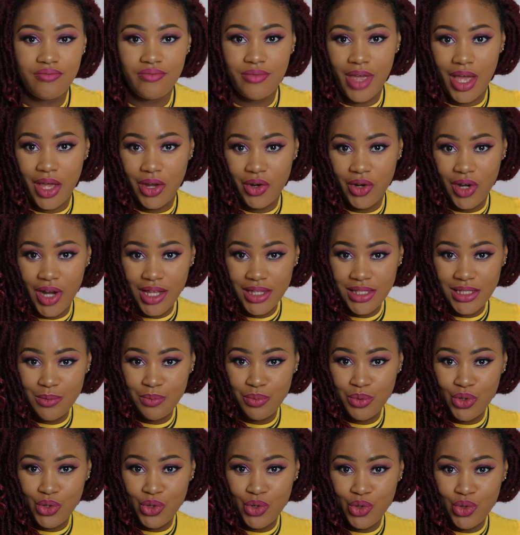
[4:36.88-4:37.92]
Another tip
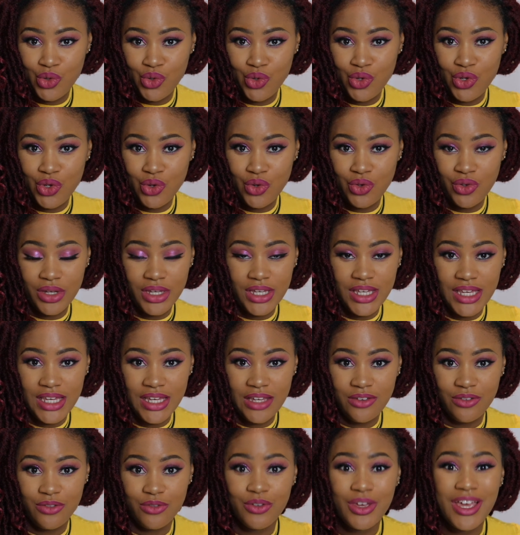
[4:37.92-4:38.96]
you could
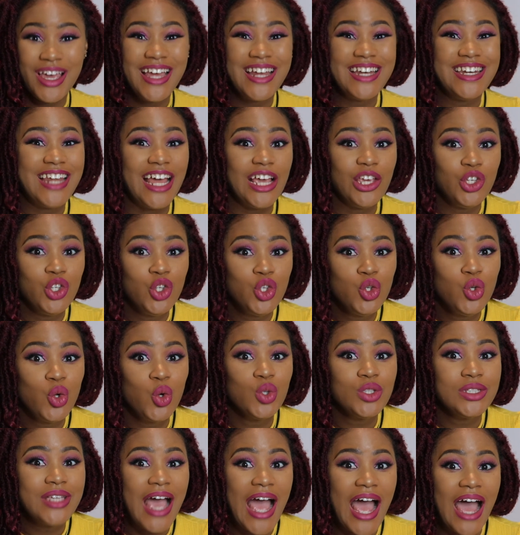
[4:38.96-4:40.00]
give that you
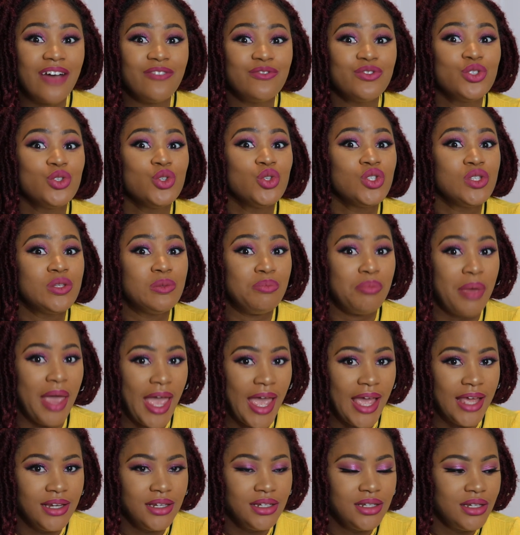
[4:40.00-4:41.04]
don't have to
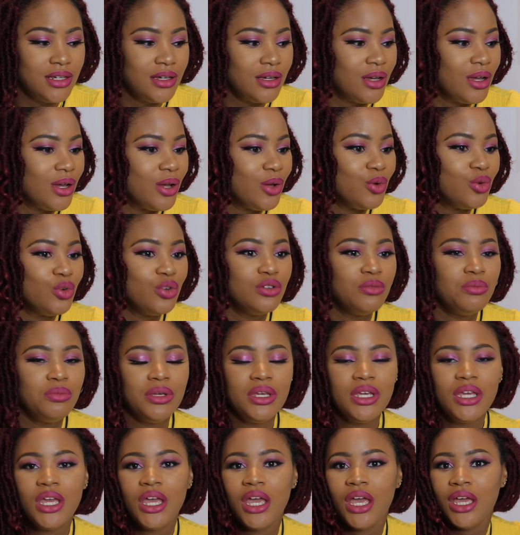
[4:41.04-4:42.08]
spend would
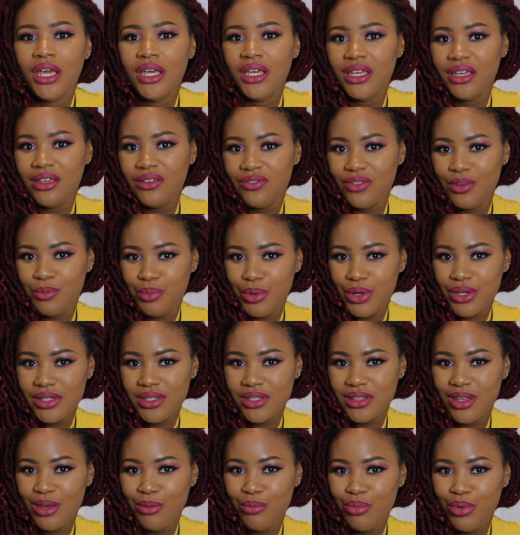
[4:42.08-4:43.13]
be give the person
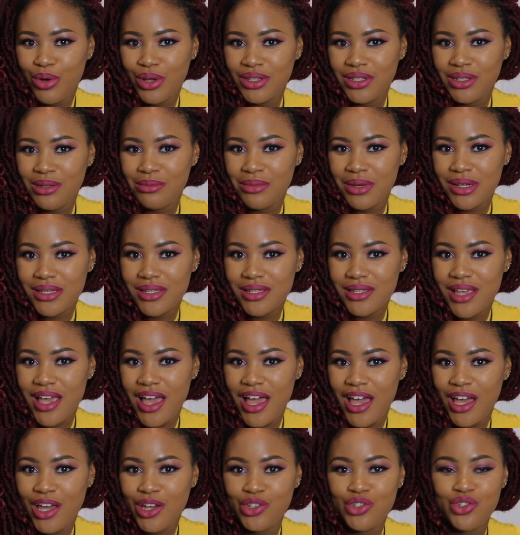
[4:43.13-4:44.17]
a body
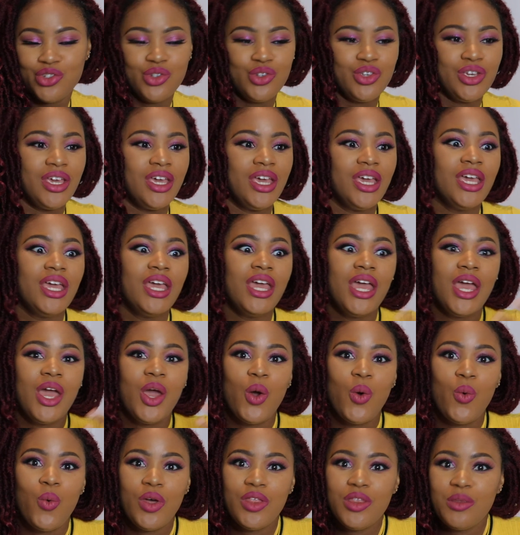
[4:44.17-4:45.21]
massage, okay?
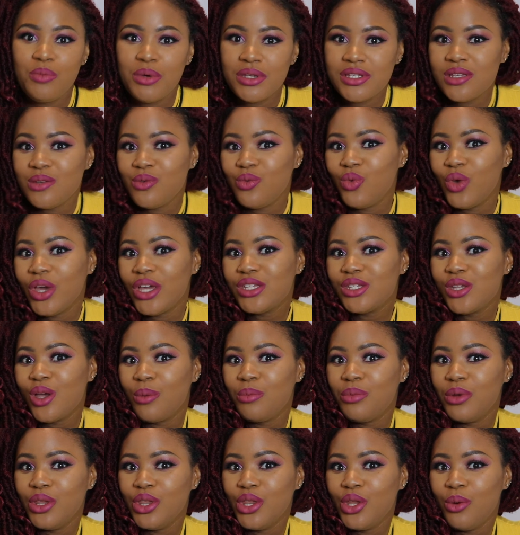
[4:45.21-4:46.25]
When the person wakes
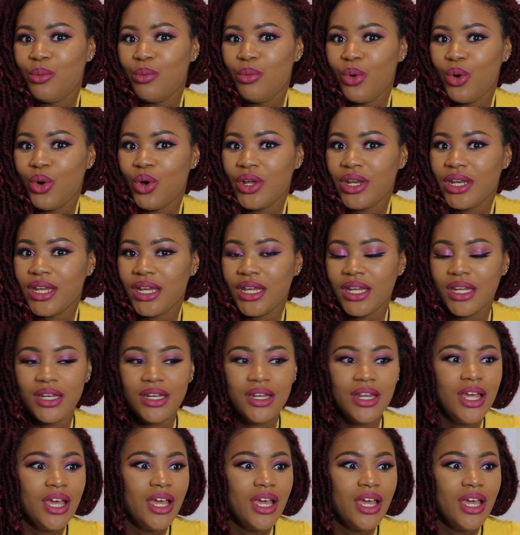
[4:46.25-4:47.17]
up in the morning,